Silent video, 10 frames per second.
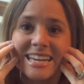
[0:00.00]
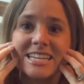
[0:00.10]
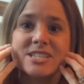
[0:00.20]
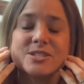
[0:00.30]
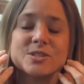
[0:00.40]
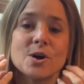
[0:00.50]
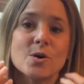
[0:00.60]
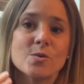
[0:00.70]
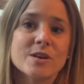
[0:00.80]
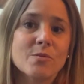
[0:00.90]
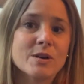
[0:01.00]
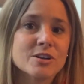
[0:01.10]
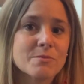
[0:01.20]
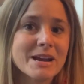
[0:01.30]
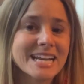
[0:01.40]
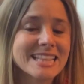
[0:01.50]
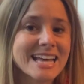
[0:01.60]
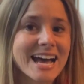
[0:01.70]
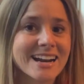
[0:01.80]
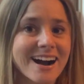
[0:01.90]
so that when you're making
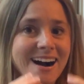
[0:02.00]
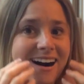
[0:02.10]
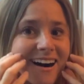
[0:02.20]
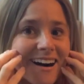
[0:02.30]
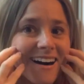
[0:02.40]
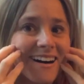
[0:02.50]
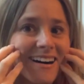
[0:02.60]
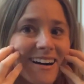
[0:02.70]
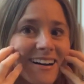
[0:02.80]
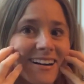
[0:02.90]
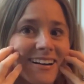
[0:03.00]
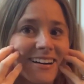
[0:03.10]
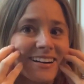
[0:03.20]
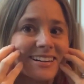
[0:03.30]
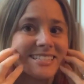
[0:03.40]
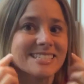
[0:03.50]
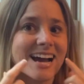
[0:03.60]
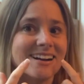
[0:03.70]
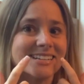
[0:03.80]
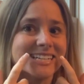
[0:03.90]
that R
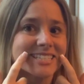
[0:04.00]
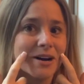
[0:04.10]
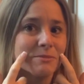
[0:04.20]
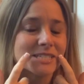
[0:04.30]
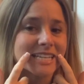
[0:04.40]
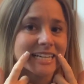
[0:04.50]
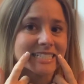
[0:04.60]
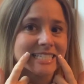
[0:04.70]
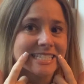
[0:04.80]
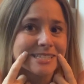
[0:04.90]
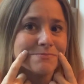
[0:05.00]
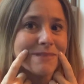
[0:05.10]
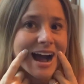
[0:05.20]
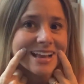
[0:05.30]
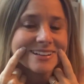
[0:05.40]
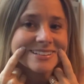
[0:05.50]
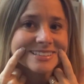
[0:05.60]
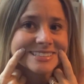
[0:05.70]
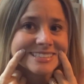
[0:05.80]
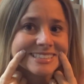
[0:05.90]
sound, it's almost like a
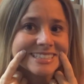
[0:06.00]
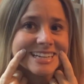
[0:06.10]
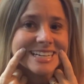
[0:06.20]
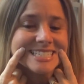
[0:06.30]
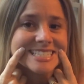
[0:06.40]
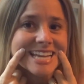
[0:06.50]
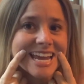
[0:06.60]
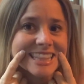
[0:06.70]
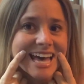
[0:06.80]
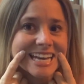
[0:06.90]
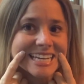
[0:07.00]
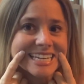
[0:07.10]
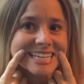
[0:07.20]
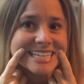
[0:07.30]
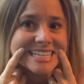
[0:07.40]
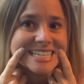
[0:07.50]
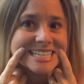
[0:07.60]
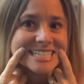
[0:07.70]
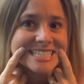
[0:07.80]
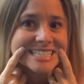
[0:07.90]
smile and saying that
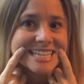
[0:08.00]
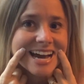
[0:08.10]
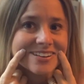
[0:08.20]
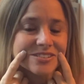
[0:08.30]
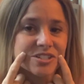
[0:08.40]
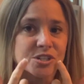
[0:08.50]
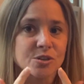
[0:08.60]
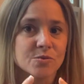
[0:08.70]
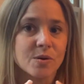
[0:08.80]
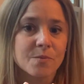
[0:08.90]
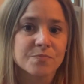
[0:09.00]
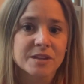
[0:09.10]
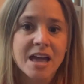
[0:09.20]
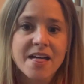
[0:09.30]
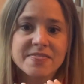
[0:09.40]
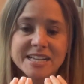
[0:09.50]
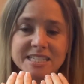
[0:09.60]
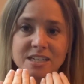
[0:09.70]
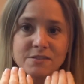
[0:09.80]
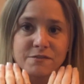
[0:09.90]
E sound too. That's
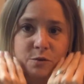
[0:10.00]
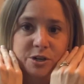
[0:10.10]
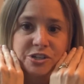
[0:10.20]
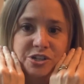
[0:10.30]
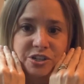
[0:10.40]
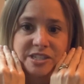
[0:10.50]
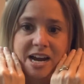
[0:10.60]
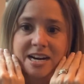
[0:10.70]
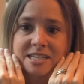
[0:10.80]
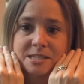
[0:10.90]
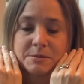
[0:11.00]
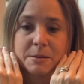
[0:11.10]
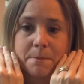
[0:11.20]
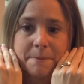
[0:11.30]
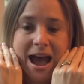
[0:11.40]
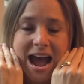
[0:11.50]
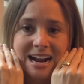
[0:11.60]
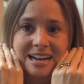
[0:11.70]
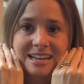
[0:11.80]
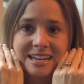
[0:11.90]
going to force your tongue to be
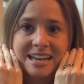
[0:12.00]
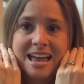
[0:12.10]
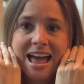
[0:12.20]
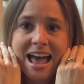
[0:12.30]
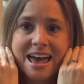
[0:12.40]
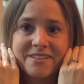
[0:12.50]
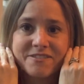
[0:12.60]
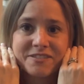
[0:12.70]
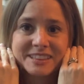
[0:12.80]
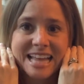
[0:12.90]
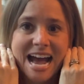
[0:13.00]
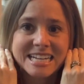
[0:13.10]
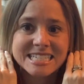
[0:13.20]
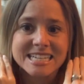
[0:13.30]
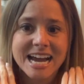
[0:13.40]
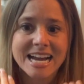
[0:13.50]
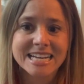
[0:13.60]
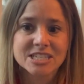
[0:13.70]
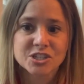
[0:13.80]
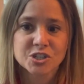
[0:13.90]
back and flat
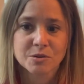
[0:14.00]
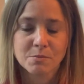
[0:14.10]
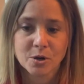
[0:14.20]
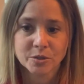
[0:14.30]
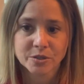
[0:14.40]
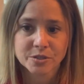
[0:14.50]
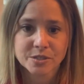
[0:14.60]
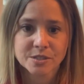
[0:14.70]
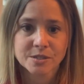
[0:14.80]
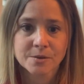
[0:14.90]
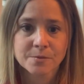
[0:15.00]
against your molars.